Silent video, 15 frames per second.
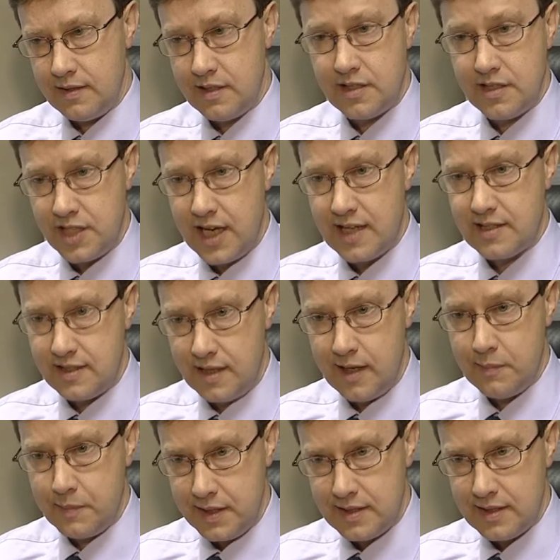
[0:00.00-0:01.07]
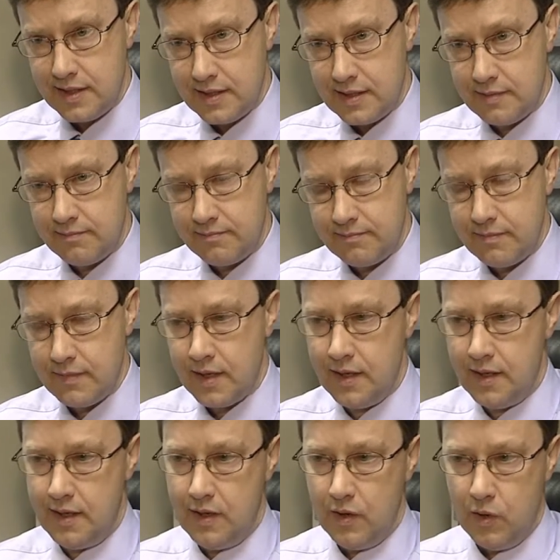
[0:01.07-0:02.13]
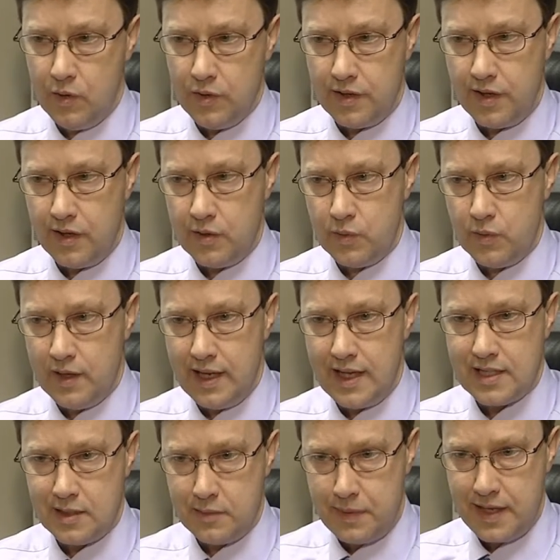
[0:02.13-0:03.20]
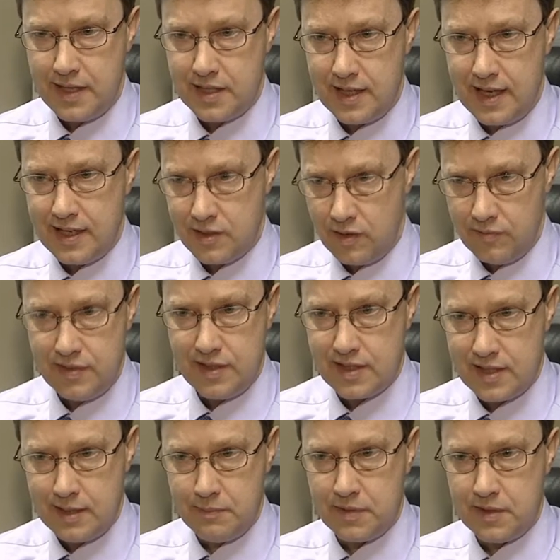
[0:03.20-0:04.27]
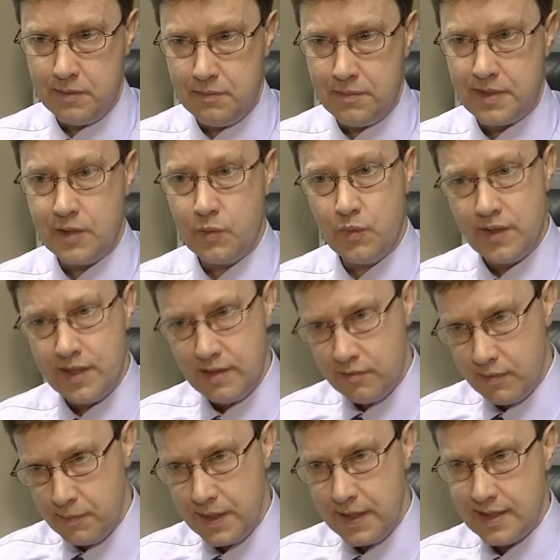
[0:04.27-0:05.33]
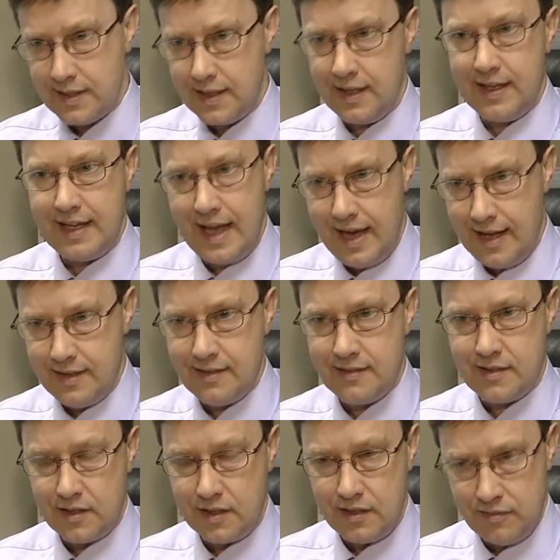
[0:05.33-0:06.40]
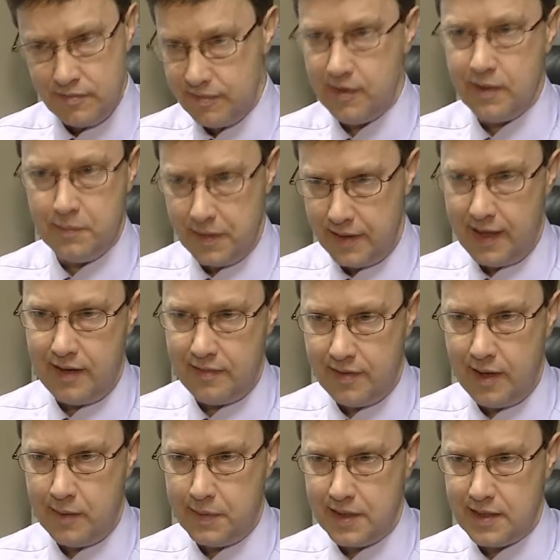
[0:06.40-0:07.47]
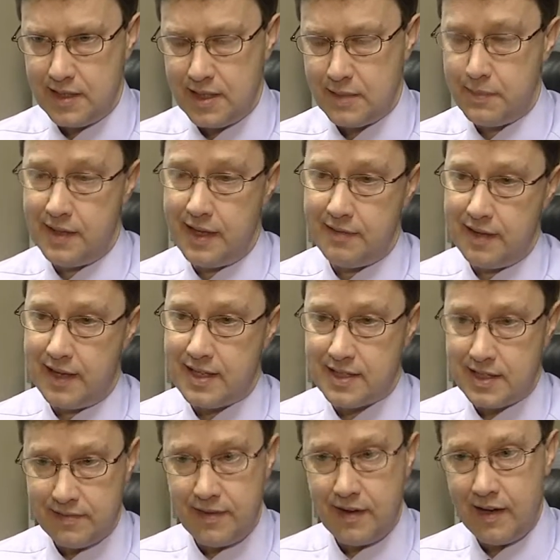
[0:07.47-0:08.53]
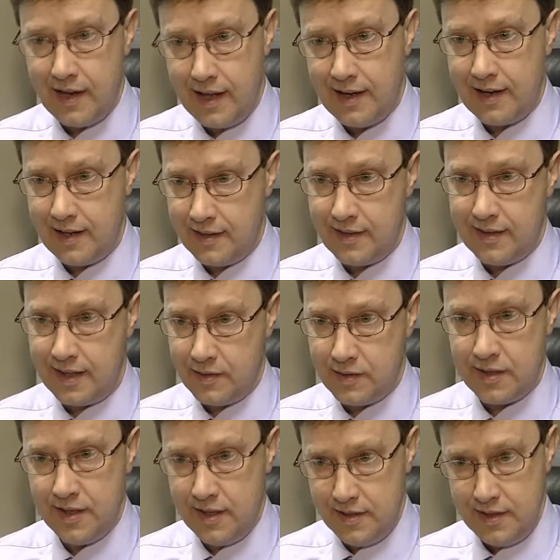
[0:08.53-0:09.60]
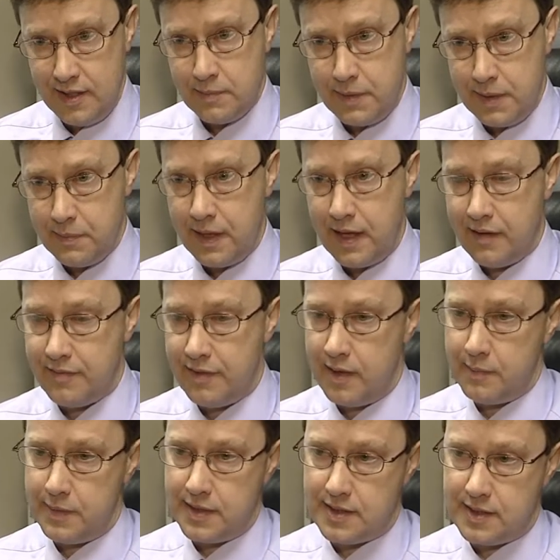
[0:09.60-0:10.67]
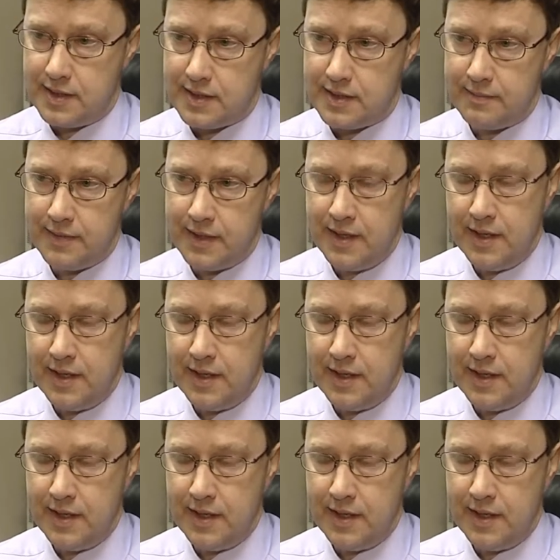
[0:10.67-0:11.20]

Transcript: suggest diabetes, although unless the patient has obvious symptoms, it would need repeating again to confirm that they have diabetes, but nevertheless it's very likely that these people have diabetes.